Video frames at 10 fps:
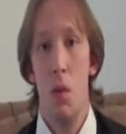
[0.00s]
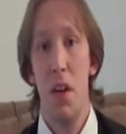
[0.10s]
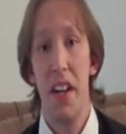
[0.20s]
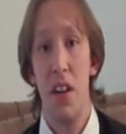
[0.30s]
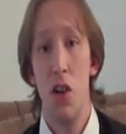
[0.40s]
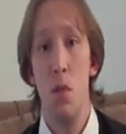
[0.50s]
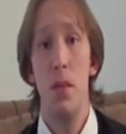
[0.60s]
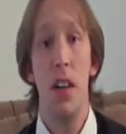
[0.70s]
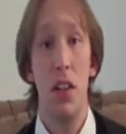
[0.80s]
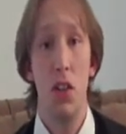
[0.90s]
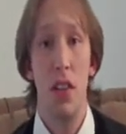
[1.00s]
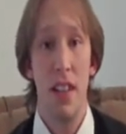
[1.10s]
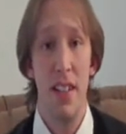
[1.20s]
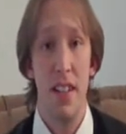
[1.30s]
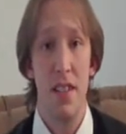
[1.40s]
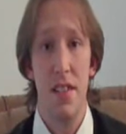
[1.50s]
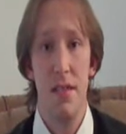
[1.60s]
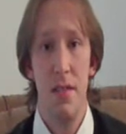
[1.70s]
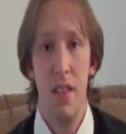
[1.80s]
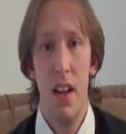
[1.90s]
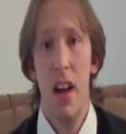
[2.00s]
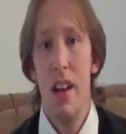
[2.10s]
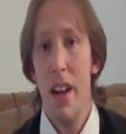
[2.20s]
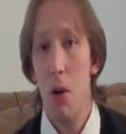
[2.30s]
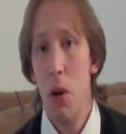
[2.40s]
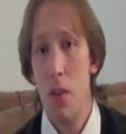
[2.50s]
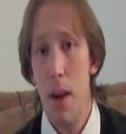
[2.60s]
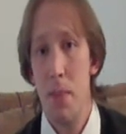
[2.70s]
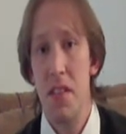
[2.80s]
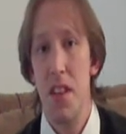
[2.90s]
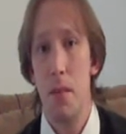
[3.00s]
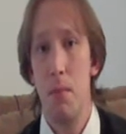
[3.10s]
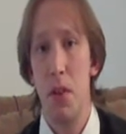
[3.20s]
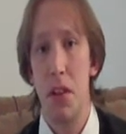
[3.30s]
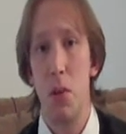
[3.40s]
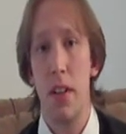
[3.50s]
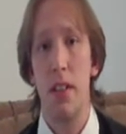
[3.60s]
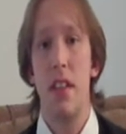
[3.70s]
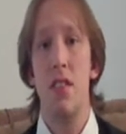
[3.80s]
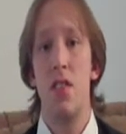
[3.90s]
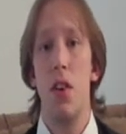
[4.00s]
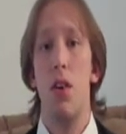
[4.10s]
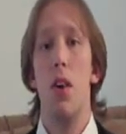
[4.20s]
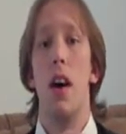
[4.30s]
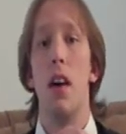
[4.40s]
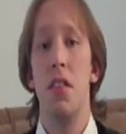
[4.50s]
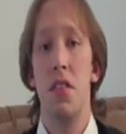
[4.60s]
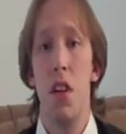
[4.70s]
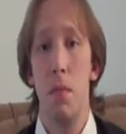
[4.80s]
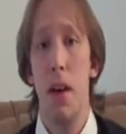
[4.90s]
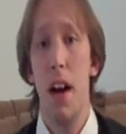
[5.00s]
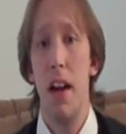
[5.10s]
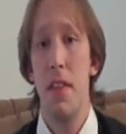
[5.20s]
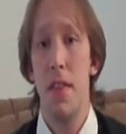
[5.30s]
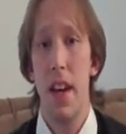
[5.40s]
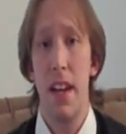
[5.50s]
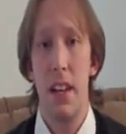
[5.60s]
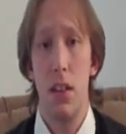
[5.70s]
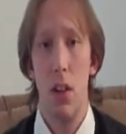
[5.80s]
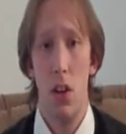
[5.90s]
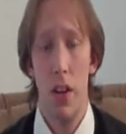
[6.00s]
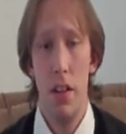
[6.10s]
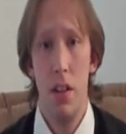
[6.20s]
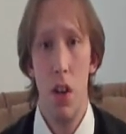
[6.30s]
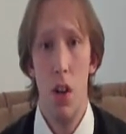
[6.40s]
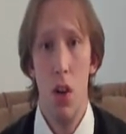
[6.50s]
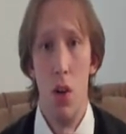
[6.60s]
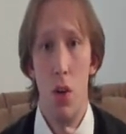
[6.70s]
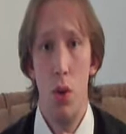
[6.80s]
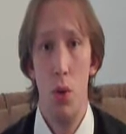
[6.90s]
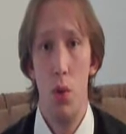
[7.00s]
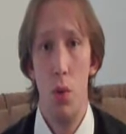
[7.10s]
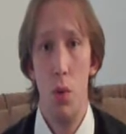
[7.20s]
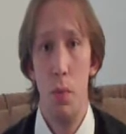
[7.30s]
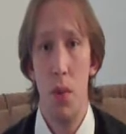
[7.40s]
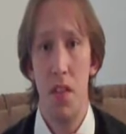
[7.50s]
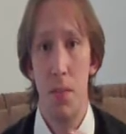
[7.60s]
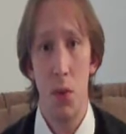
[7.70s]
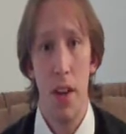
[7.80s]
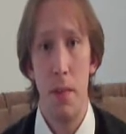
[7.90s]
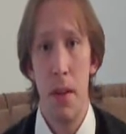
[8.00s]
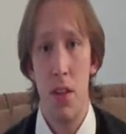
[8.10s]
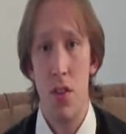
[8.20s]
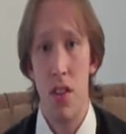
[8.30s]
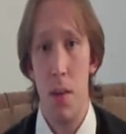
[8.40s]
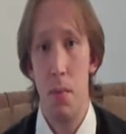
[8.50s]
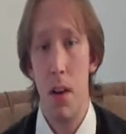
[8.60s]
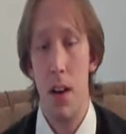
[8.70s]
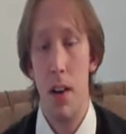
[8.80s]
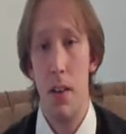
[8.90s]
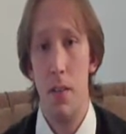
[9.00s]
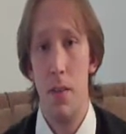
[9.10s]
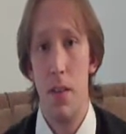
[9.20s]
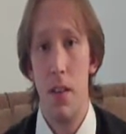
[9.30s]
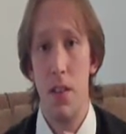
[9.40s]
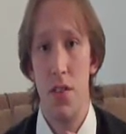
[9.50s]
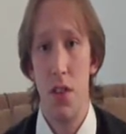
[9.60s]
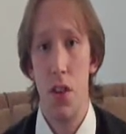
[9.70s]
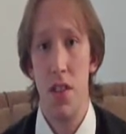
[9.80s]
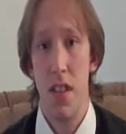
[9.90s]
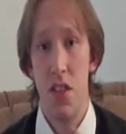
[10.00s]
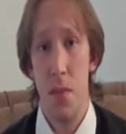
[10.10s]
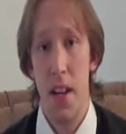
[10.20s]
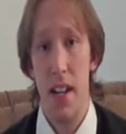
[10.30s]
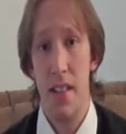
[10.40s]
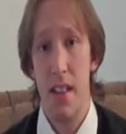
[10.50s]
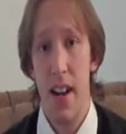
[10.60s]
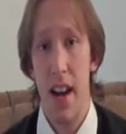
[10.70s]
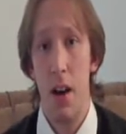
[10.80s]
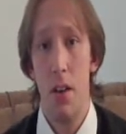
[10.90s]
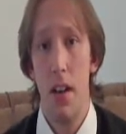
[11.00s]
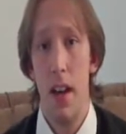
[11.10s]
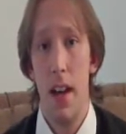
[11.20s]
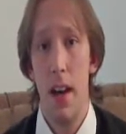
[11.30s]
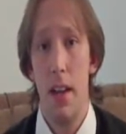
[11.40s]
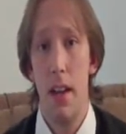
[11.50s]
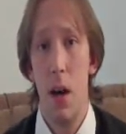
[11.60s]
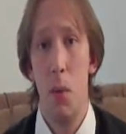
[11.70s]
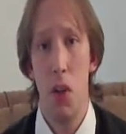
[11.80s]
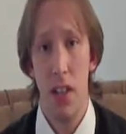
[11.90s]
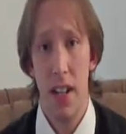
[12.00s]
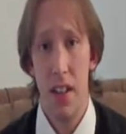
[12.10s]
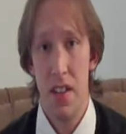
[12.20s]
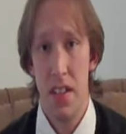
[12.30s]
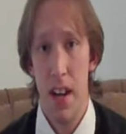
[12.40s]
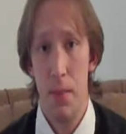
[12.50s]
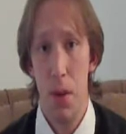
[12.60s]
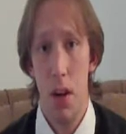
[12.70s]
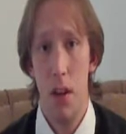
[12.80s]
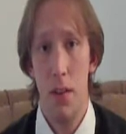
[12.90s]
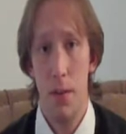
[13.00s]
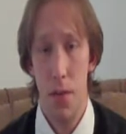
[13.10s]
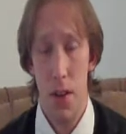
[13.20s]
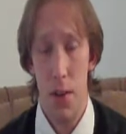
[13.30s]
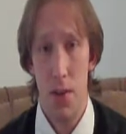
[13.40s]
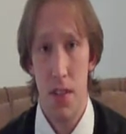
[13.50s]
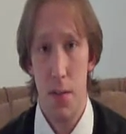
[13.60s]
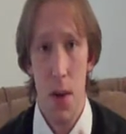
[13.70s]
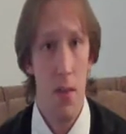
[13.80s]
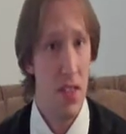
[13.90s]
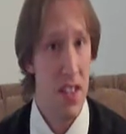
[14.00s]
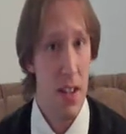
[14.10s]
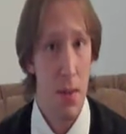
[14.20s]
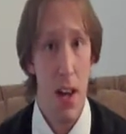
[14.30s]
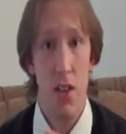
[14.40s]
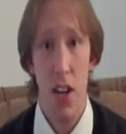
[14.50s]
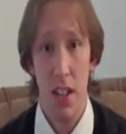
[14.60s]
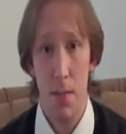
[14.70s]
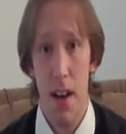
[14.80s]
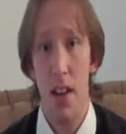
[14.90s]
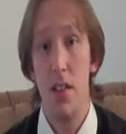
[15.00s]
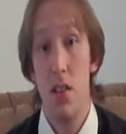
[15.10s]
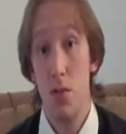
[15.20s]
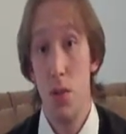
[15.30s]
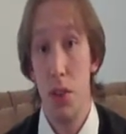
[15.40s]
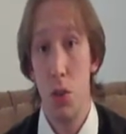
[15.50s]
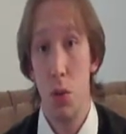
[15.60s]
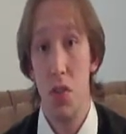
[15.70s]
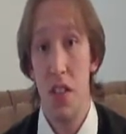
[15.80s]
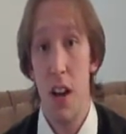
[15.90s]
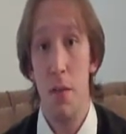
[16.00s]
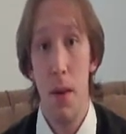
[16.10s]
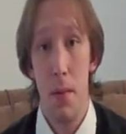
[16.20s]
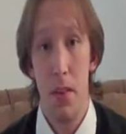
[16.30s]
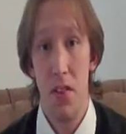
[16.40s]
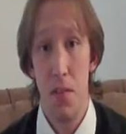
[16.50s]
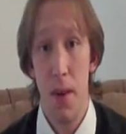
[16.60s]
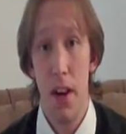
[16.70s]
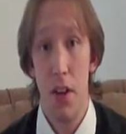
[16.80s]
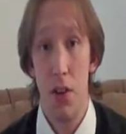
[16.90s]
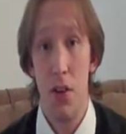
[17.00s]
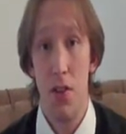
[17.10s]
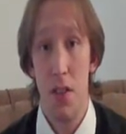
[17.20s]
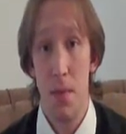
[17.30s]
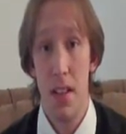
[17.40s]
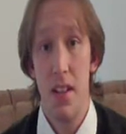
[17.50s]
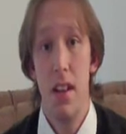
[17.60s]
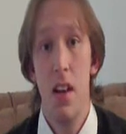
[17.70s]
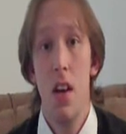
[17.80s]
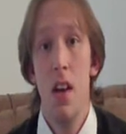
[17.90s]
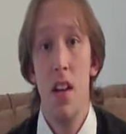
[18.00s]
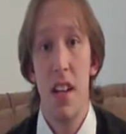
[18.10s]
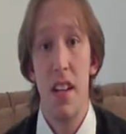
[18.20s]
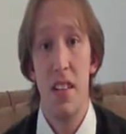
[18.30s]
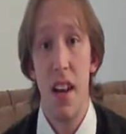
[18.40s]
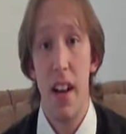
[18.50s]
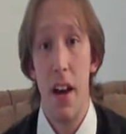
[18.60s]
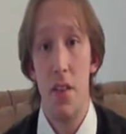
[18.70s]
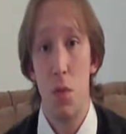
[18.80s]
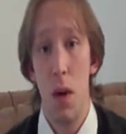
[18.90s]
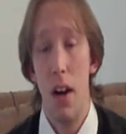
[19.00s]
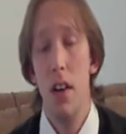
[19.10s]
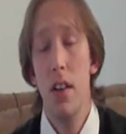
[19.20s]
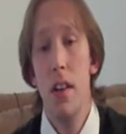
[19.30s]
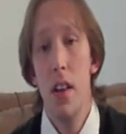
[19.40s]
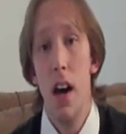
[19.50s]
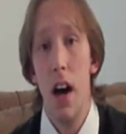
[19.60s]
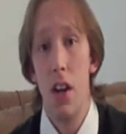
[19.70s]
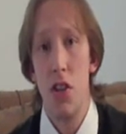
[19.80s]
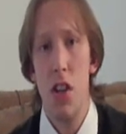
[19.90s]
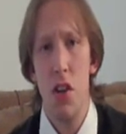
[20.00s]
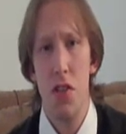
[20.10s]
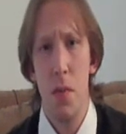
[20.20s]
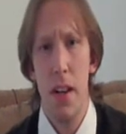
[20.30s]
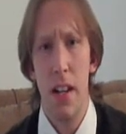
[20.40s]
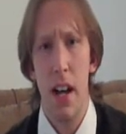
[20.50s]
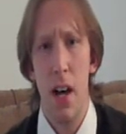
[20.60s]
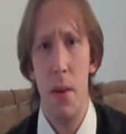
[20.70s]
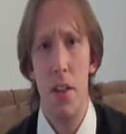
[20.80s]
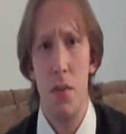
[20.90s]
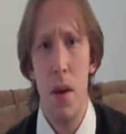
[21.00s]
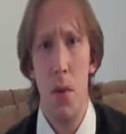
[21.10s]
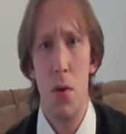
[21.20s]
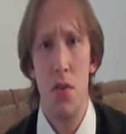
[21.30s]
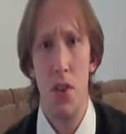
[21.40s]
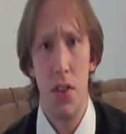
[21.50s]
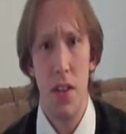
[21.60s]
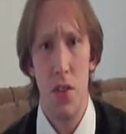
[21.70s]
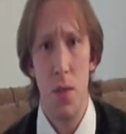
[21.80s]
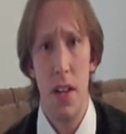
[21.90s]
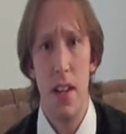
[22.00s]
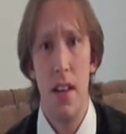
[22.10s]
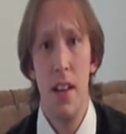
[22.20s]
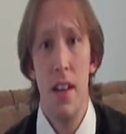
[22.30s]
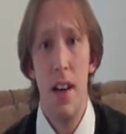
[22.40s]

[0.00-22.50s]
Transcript: When I get home, I look like this. Now I want to wrap this up pretty quickly, so I'll start by thanking Lauren, who put some great pictures up of skirts that she made inside out, and I'll put a link in the sidebar for those. If you haven't seen them yet, check them out. Really cool stuff. Maybe it'll inspire you to do something inside out as well. She also made a comment on my post earlier this week